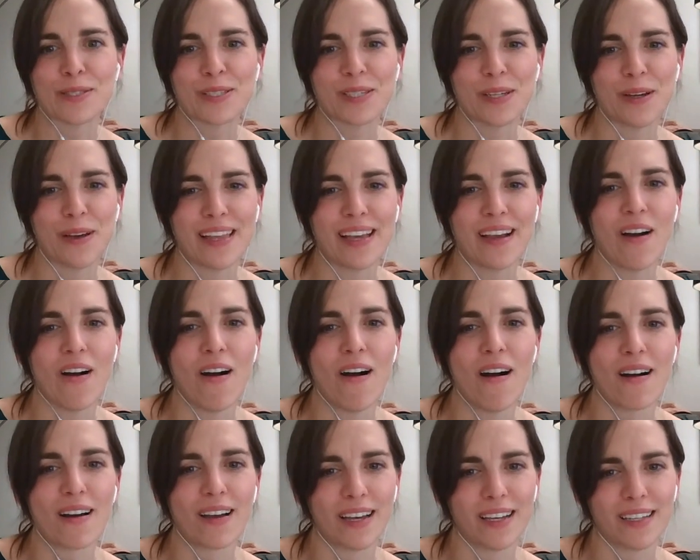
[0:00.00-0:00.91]
to, I think
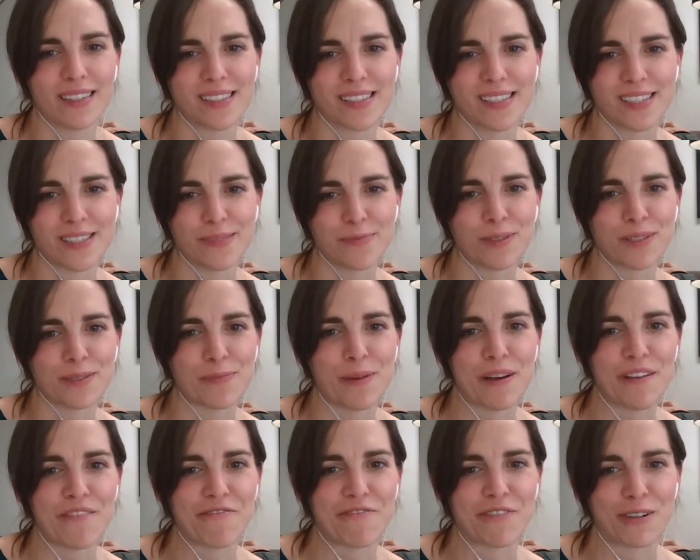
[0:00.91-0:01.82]
August was
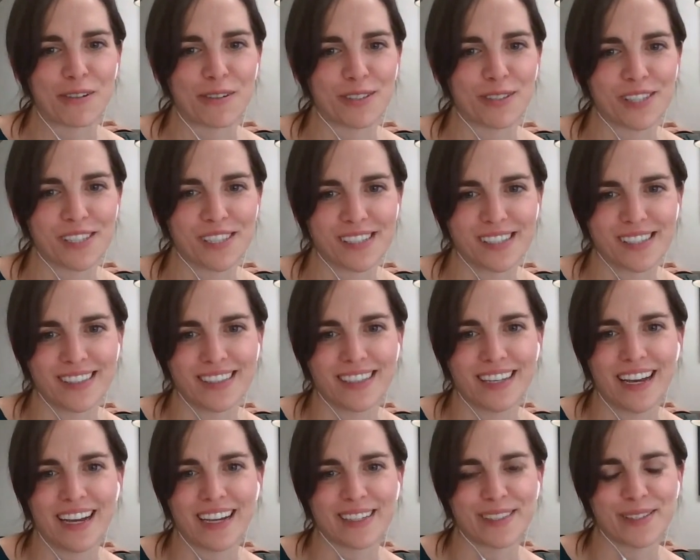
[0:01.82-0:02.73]
my first.
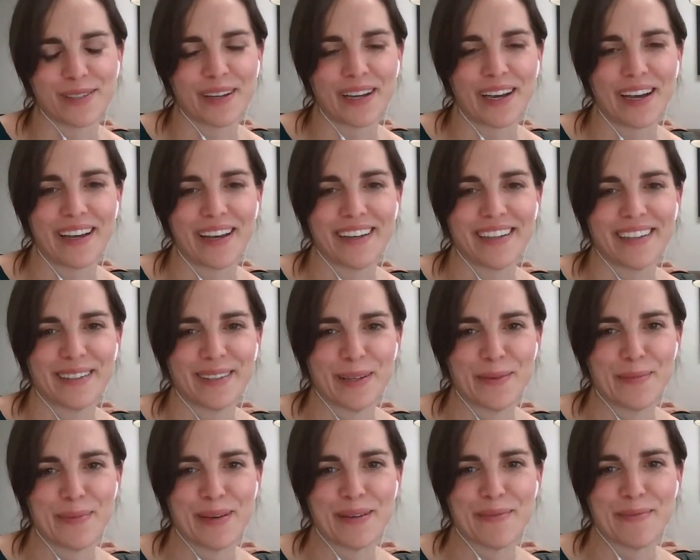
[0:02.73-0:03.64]
So I got a
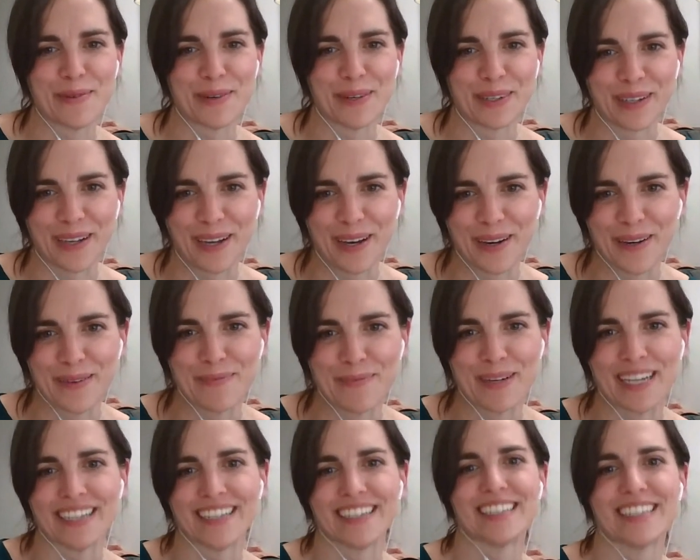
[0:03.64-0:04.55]
little bit more to go,
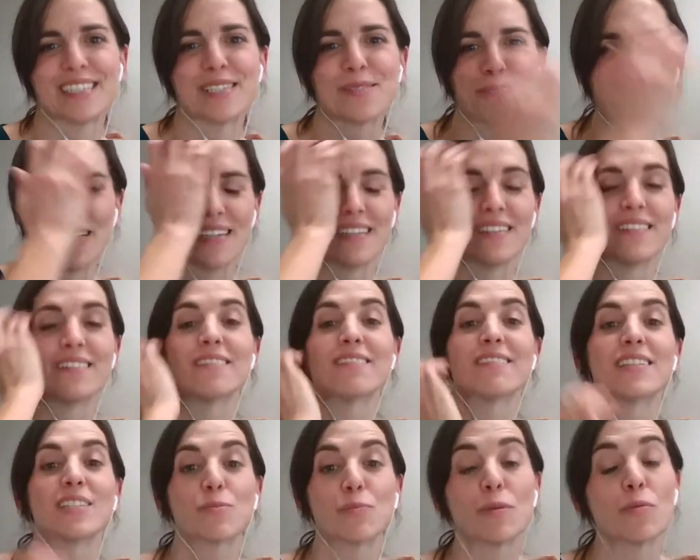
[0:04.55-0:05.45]
but it's been
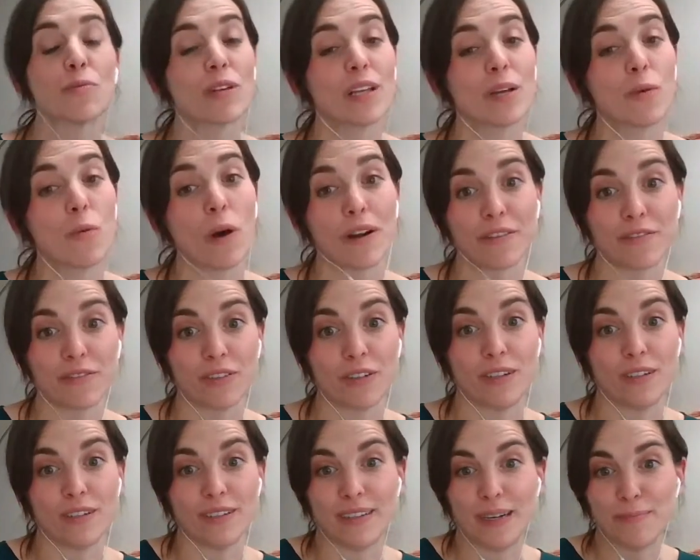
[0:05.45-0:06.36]
really
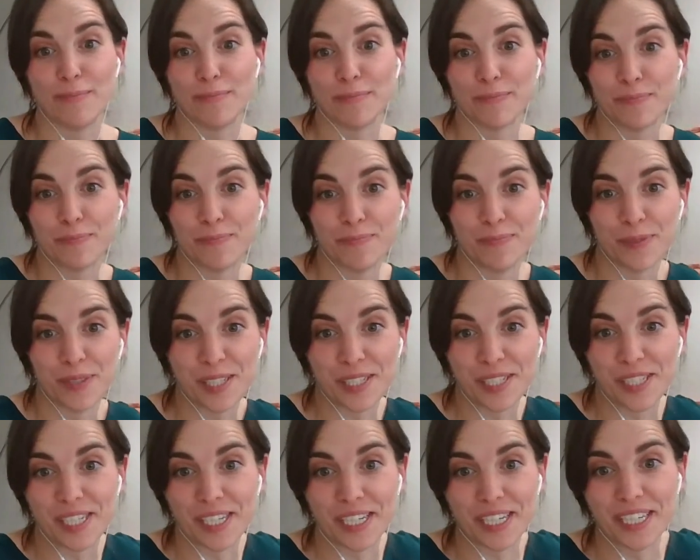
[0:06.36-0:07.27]
wonderful. I'm
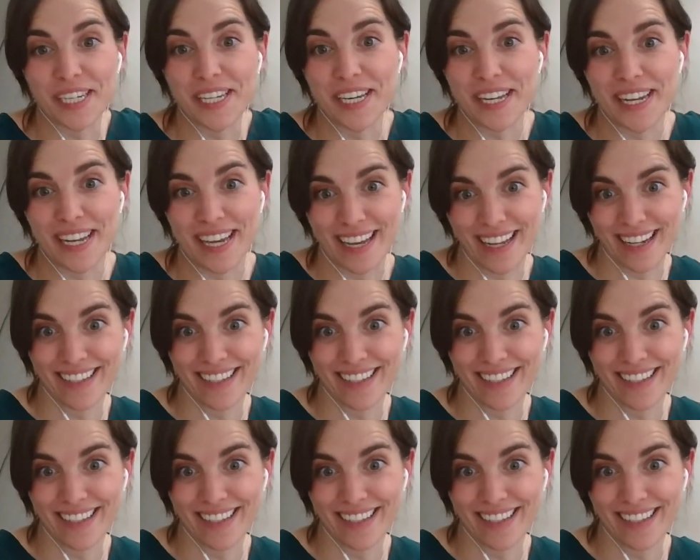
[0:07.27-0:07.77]
sticking in it.